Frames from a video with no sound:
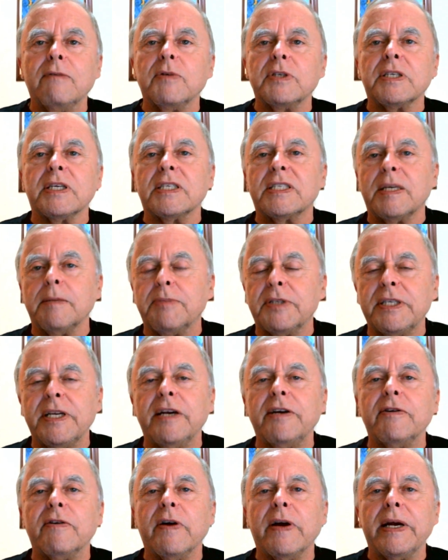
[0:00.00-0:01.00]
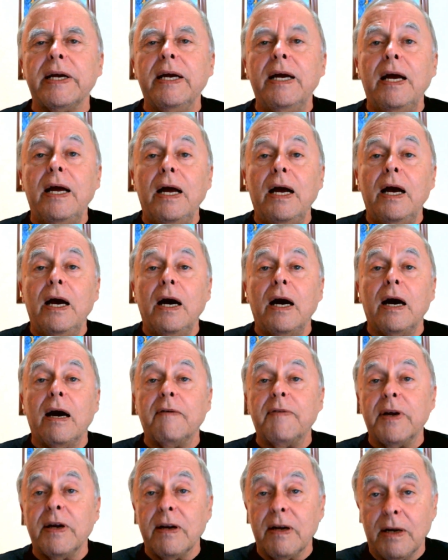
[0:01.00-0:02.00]
It was a subsidiary
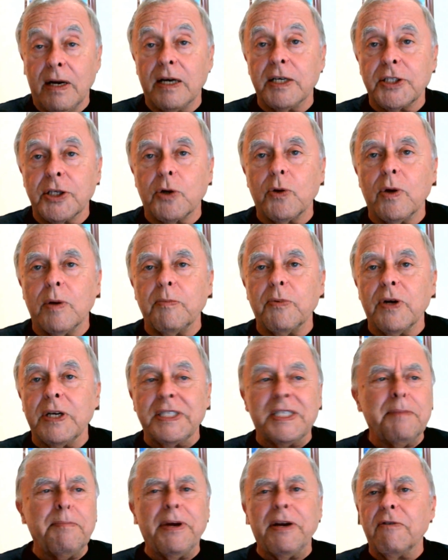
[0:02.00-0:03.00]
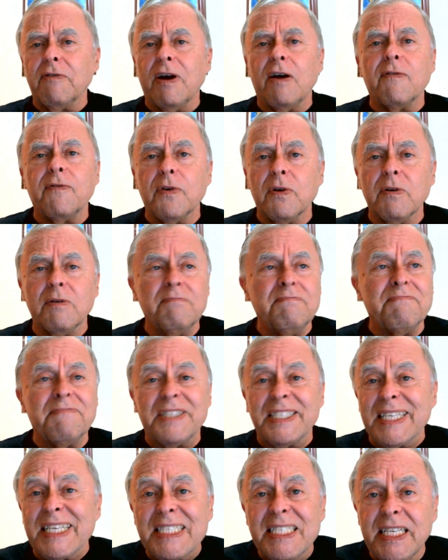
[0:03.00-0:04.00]
of a larger corporation, been around for
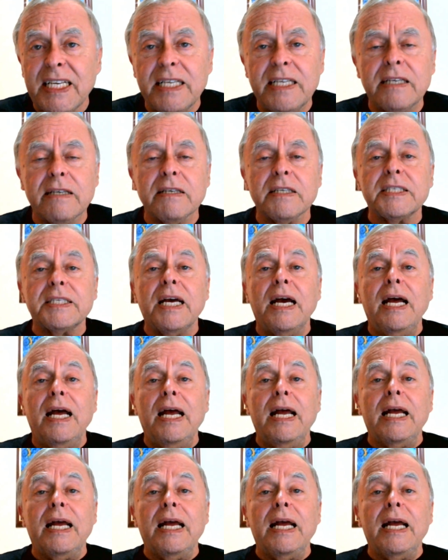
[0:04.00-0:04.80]
60 years.